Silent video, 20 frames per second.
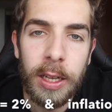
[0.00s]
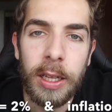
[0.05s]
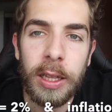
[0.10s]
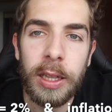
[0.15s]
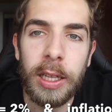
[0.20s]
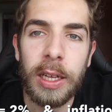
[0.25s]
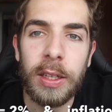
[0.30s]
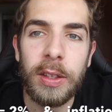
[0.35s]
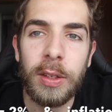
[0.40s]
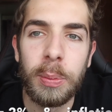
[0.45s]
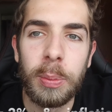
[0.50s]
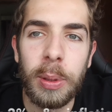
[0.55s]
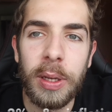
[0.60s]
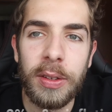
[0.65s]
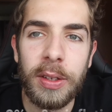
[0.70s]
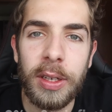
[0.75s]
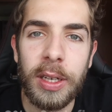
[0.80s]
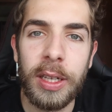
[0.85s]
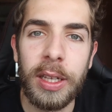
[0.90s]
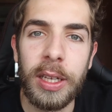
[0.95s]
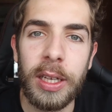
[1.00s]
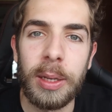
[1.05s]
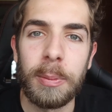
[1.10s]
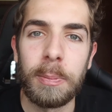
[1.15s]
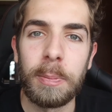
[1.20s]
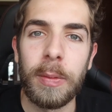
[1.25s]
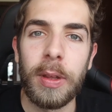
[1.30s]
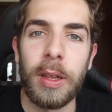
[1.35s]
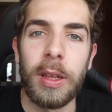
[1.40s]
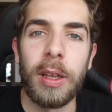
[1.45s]
That's basically,
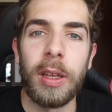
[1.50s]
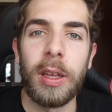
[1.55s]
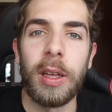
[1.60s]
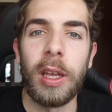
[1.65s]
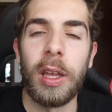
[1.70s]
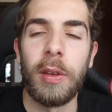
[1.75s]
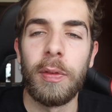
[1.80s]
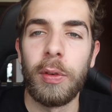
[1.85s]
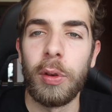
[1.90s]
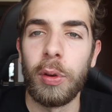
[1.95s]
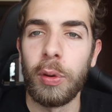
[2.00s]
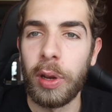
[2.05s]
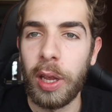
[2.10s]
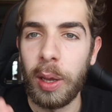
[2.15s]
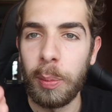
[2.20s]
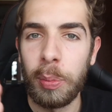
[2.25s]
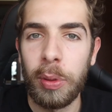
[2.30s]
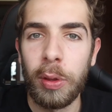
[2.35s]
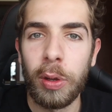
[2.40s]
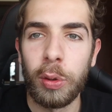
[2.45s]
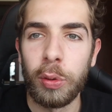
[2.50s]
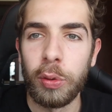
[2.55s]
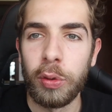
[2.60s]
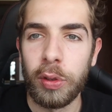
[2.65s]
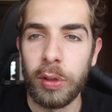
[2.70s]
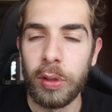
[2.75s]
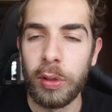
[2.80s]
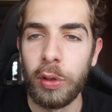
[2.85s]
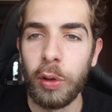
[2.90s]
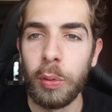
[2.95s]
if you keep
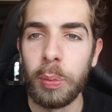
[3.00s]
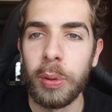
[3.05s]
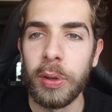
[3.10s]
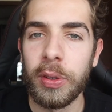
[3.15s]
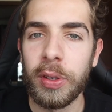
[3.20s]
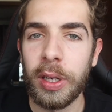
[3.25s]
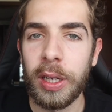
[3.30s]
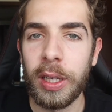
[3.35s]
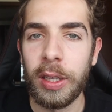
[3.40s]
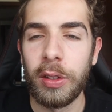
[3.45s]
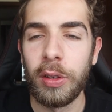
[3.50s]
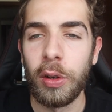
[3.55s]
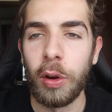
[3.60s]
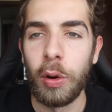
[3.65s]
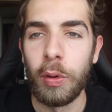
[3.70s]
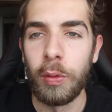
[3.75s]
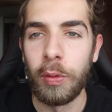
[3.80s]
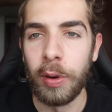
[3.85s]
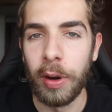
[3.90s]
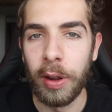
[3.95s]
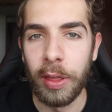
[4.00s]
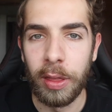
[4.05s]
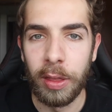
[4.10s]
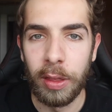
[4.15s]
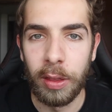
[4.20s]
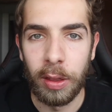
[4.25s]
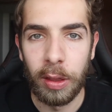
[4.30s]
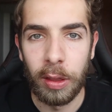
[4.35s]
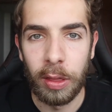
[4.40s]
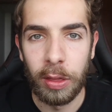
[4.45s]
those 2% over
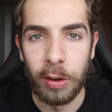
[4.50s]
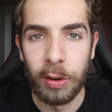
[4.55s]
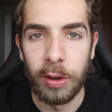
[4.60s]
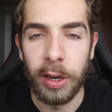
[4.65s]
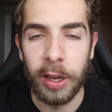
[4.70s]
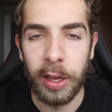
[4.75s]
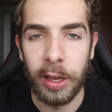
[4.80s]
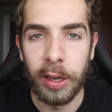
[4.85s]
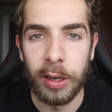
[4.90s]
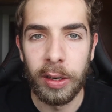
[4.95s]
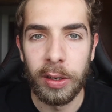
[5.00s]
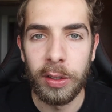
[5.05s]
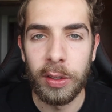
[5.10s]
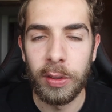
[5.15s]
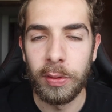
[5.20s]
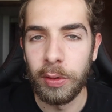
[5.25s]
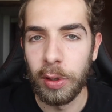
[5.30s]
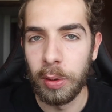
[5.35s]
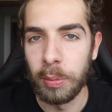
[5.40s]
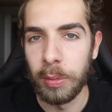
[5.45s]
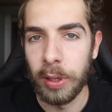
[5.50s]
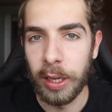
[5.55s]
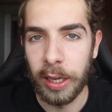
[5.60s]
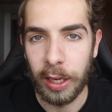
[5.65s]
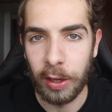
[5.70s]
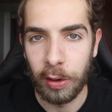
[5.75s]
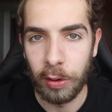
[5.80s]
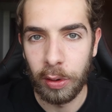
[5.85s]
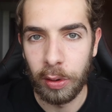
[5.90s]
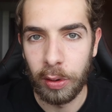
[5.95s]
the 30 years from
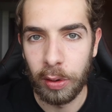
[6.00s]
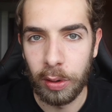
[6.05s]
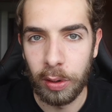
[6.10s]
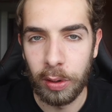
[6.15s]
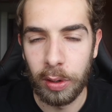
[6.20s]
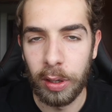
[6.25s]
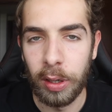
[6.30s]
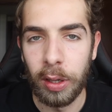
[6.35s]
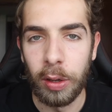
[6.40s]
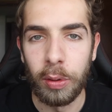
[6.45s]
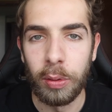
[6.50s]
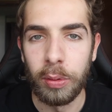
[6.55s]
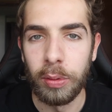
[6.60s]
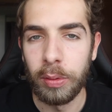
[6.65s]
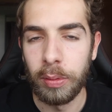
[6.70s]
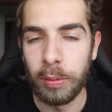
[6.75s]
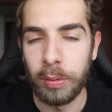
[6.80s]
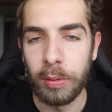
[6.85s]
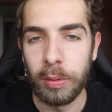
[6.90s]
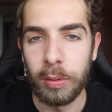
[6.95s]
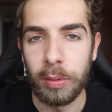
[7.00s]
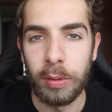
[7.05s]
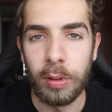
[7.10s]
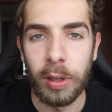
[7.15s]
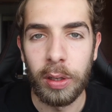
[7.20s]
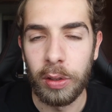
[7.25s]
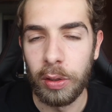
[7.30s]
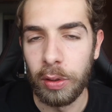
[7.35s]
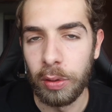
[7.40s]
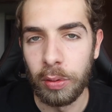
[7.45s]
like your loan
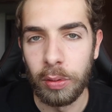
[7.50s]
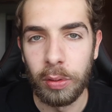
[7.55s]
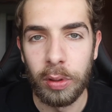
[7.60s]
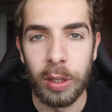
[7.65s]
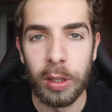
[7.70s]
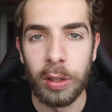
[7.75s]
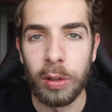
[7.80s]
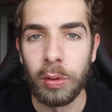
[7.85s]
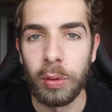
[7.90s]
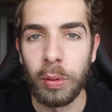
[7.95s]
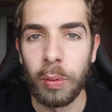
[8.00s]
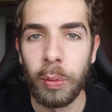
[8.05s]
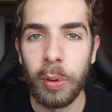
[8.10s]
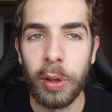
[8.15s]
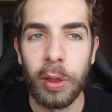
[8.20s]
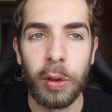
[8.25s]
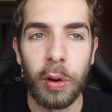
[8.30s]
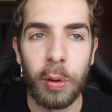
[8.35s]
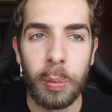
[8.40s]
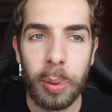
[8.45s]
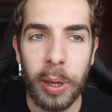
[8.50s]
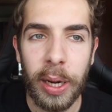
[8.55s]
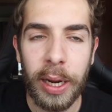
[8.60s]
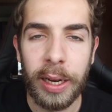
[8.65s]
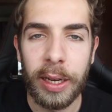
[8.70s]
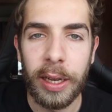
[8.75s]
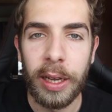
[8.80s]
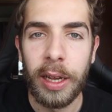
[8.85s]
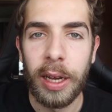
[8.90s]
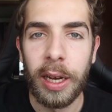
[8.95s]
that you did with your
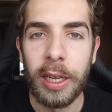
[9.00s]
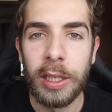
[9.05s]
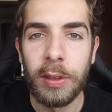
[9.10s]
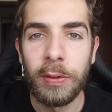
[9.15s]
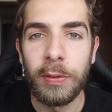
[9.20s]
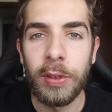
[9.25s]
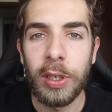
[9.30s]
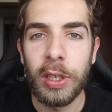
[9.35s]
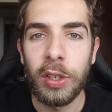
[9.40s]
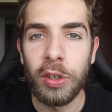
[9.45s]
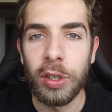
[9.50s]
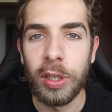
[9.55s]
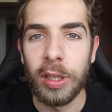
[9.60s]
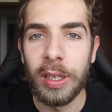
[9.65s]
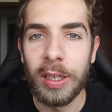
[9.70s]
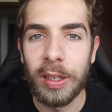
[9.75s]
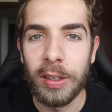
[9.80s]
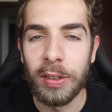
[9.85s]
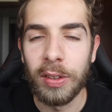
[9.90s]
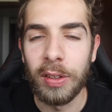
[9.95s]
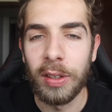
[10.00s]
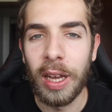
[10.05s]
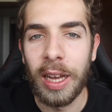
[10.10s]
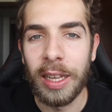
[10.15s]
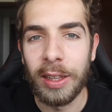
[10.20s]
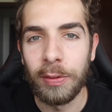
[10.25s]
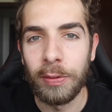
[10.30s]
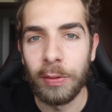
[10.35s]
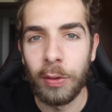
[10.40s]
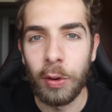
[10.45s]
bank, and inflation is at